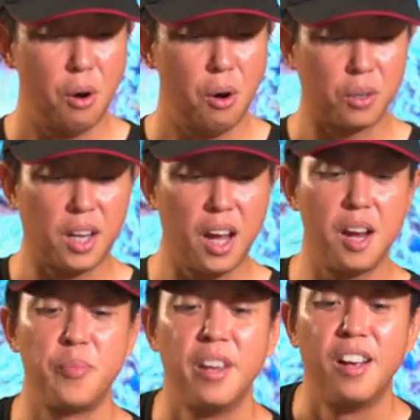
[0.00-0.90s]

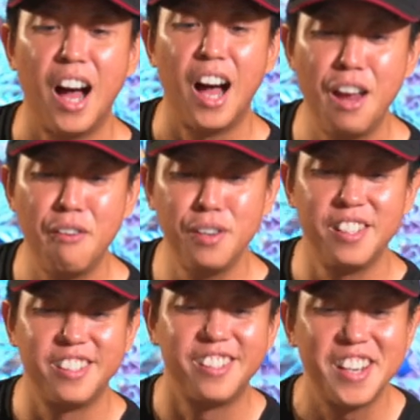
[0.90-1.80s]
Okay,
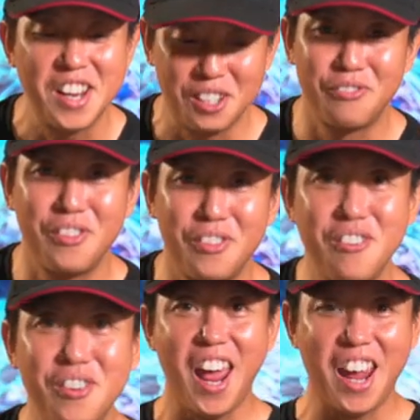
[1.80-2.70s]
Ivan is
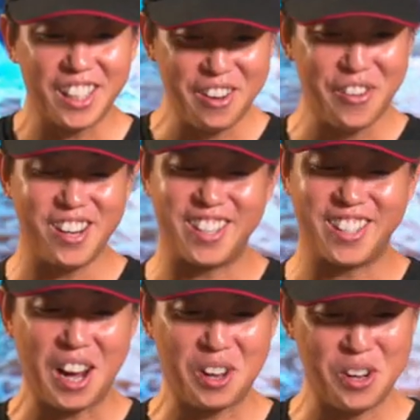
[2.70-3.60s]
very active
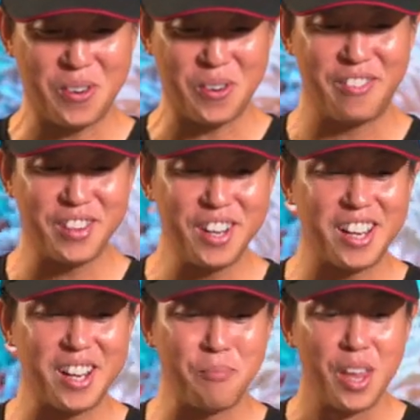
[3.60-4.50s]
here. Thank you, Ivan.